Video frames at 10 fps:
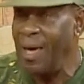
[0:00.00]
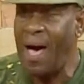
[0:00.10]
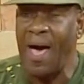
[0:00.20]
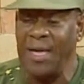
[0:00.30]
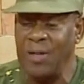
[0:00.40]

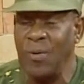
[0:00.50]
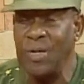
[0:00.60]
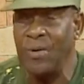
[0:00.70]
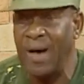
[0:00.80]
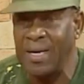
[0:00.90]
Yeah. I know
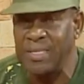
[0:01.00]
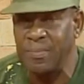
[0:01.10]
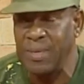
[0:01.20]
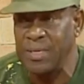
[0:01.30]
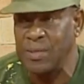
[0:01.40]
when you
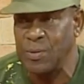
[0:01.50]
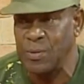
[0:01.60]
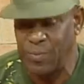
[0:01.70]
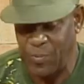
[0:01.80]
ask me to